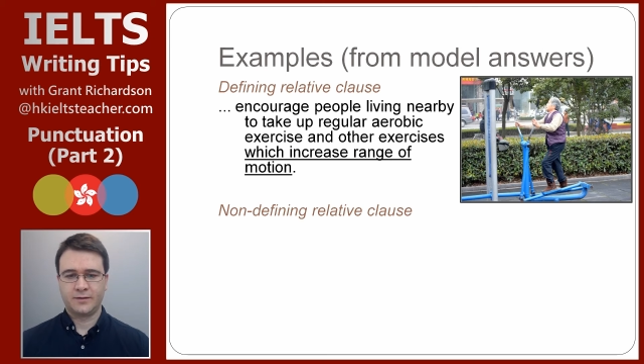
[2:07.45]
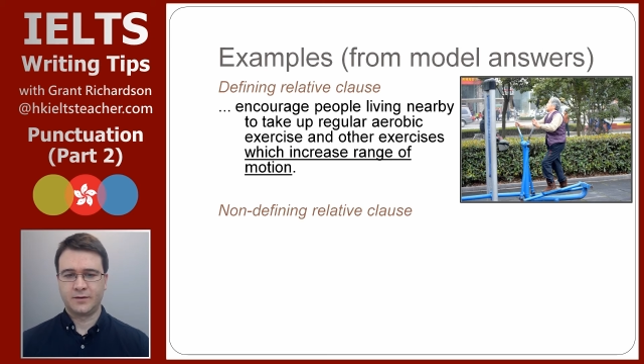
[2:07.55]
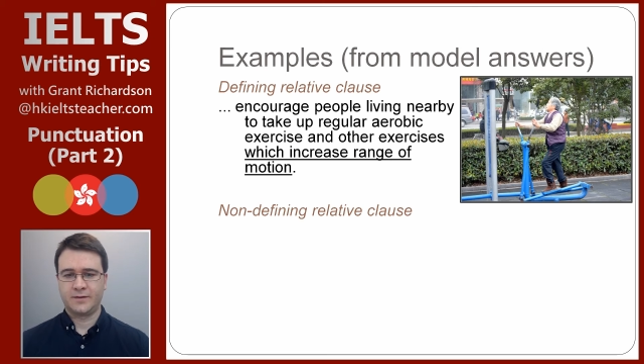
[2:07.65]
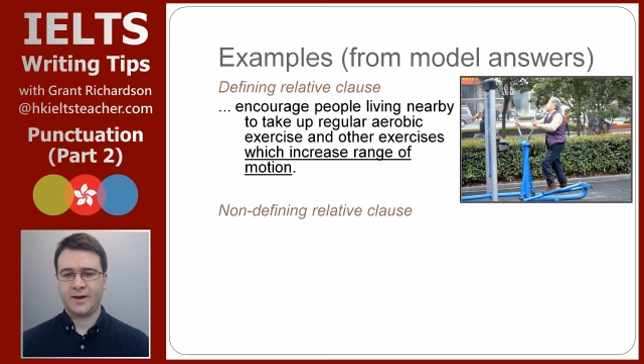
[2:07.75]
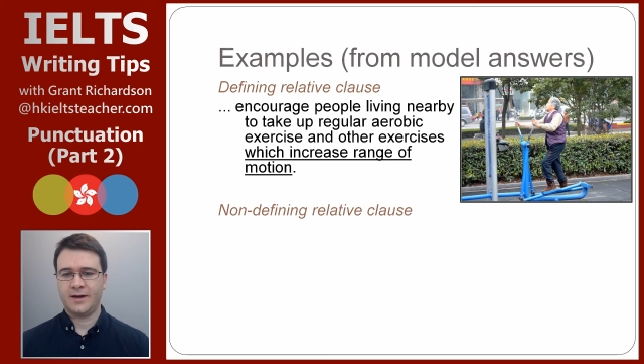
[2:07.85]

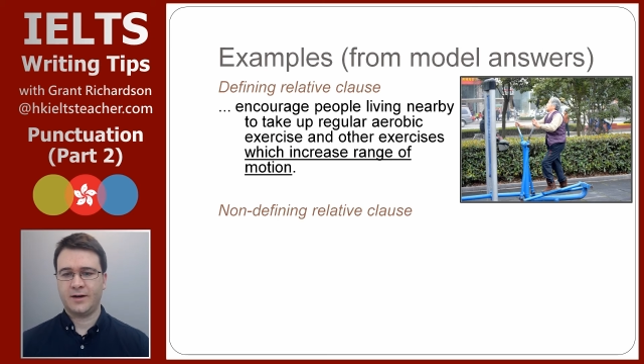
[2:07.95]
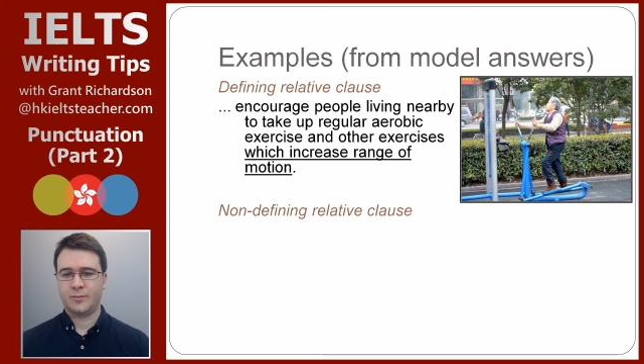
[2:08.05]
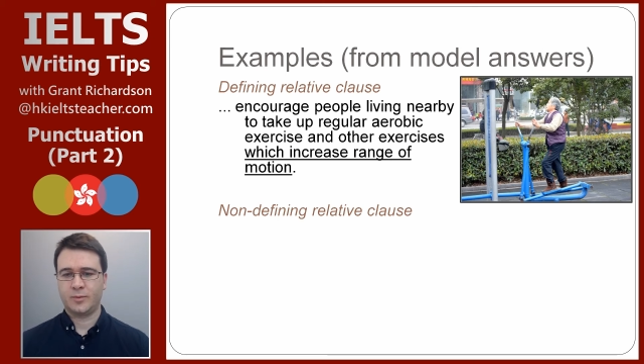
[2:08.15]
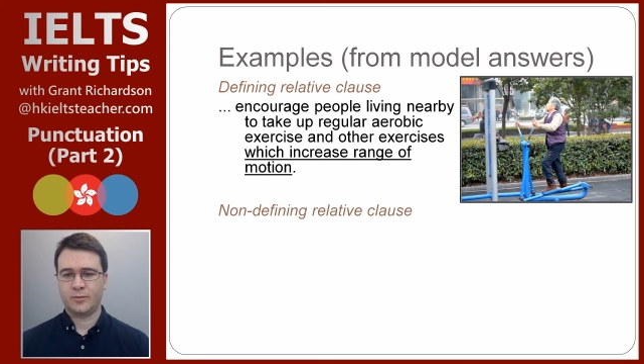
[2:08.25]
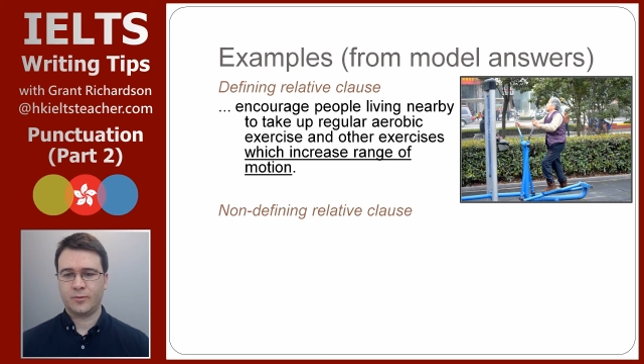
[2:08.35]
to take
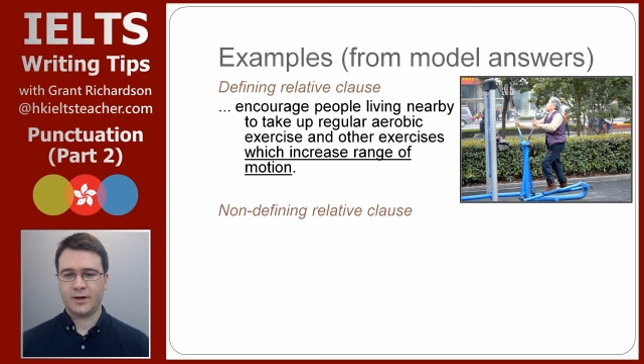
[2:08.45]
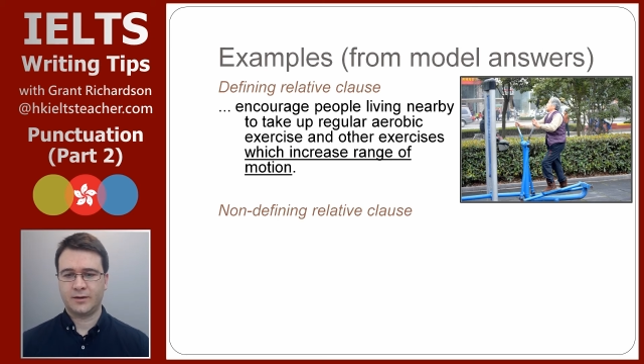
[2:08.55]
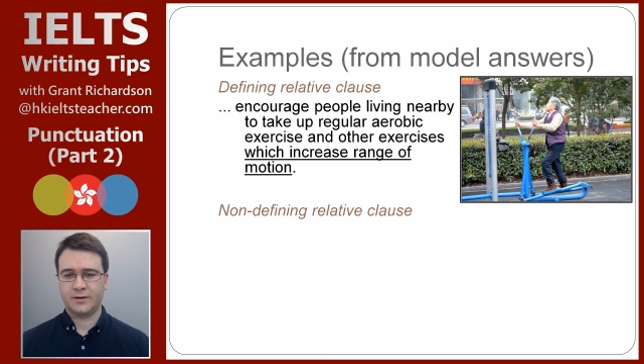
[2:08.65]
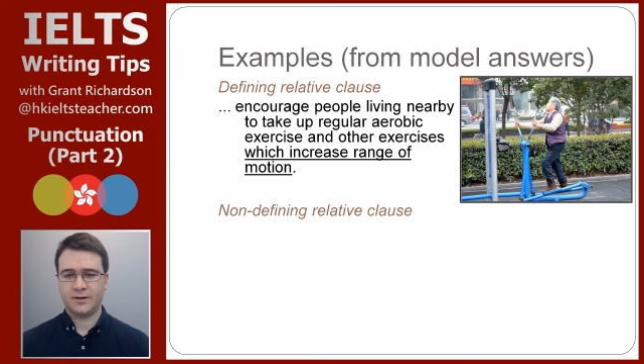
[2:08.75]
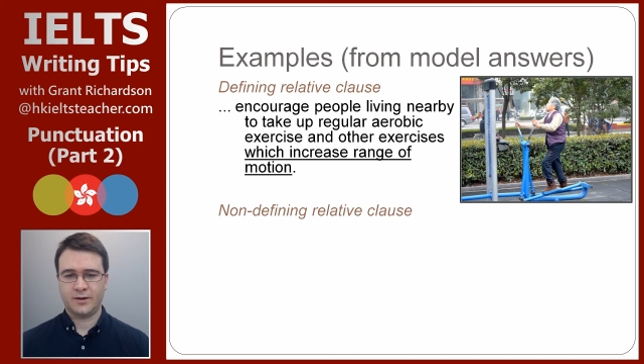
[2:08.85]
up
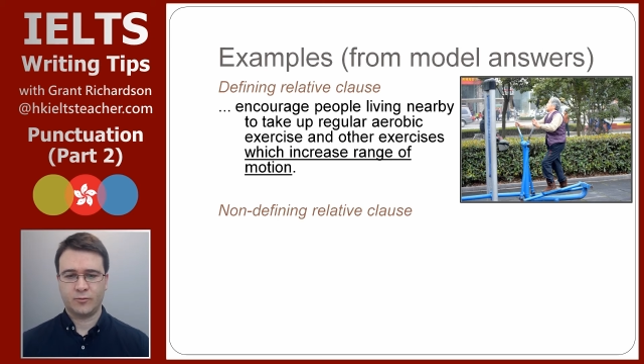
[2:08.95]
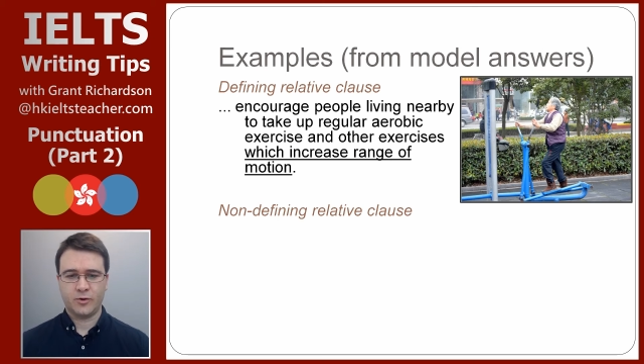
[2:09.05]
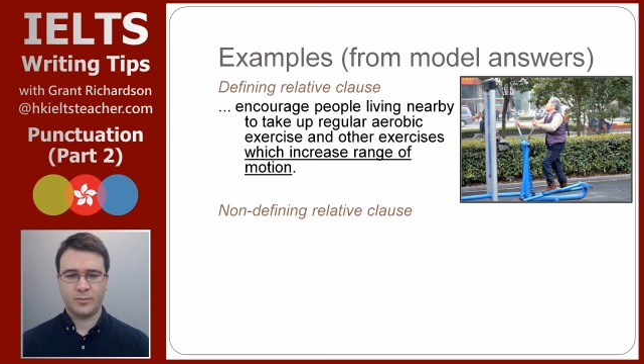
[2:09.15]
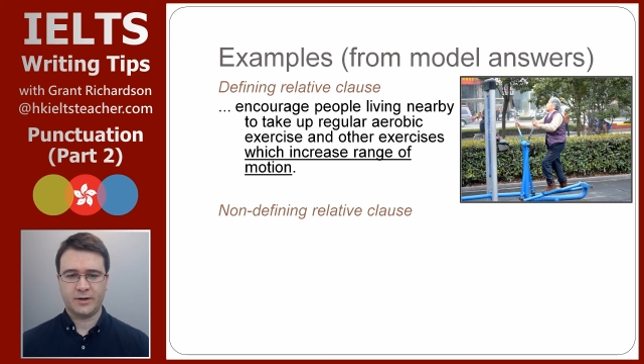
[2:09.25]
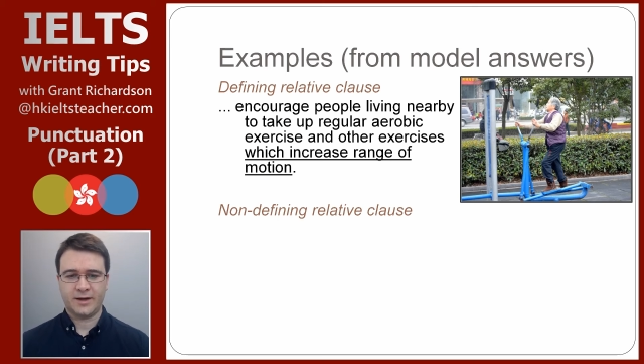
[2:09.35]
regular
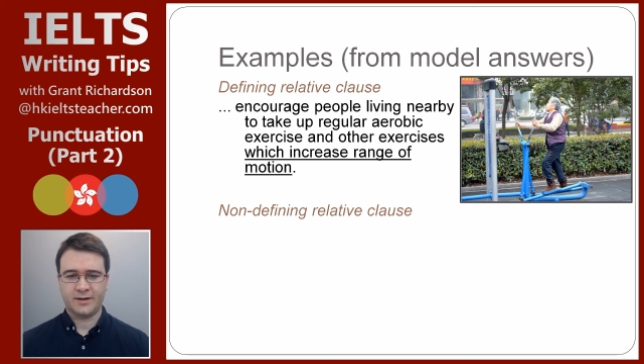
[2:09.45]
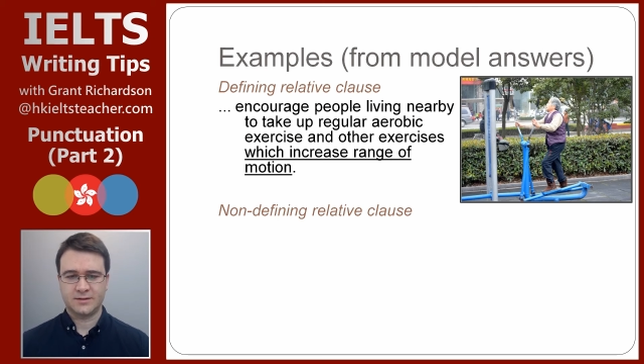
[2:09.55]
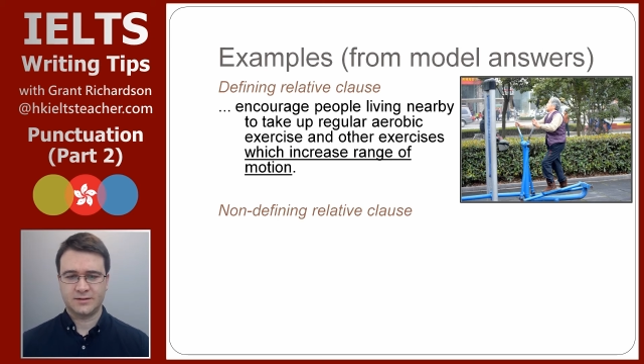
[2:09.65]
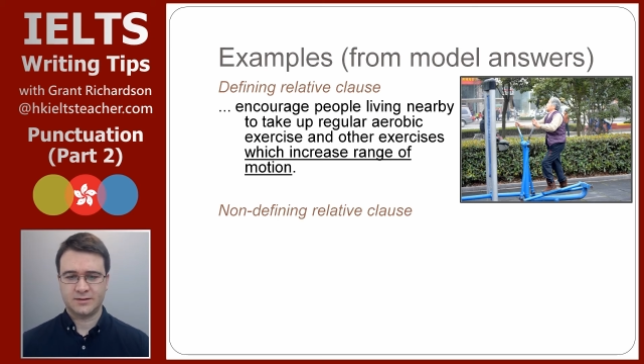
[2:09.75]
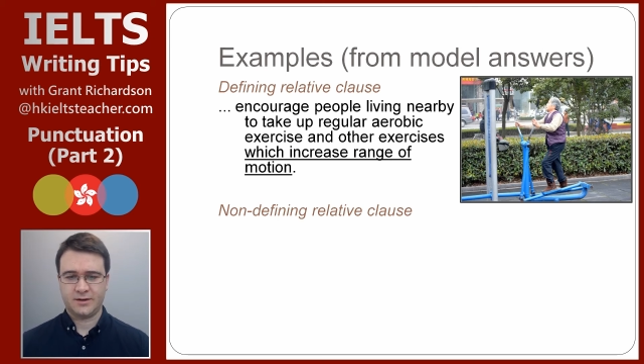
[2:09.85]
aerobic
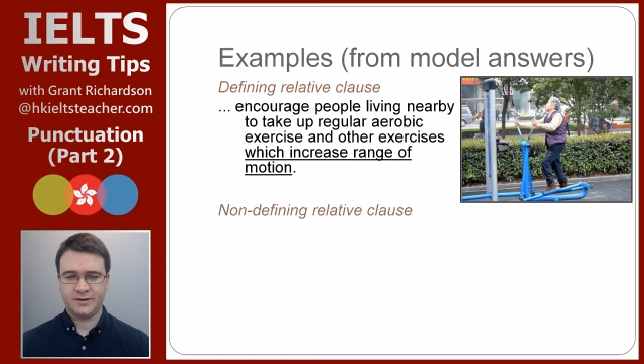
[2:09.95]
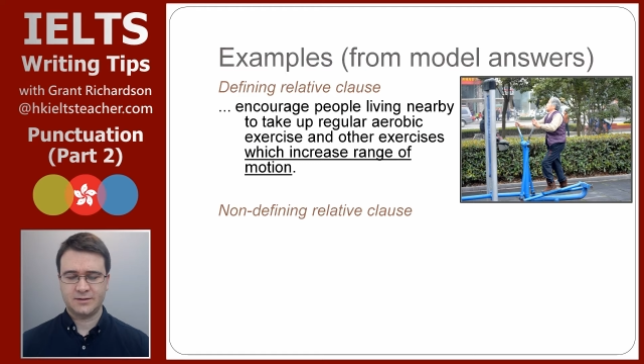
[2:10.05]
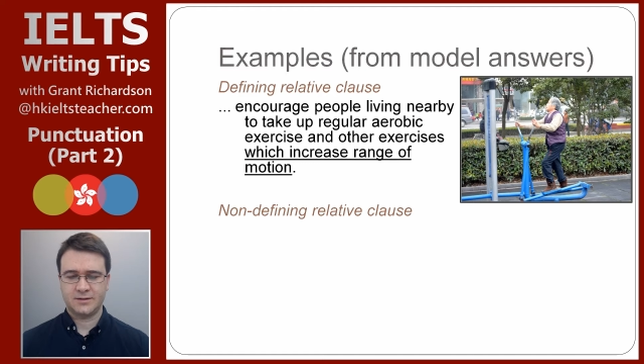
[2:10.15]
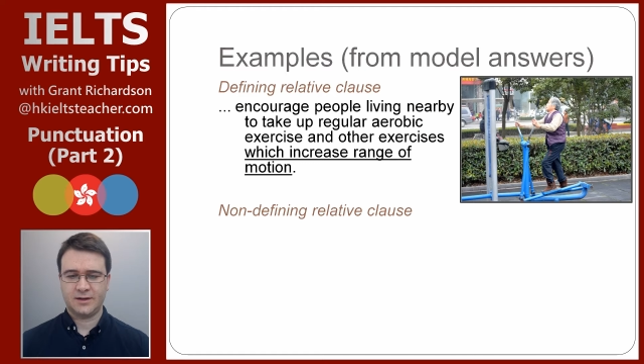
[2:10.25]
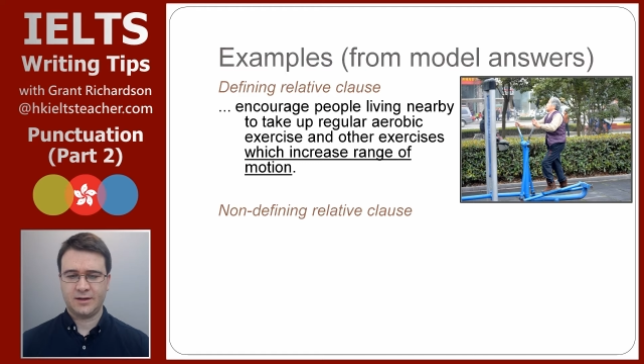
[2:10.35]
exercise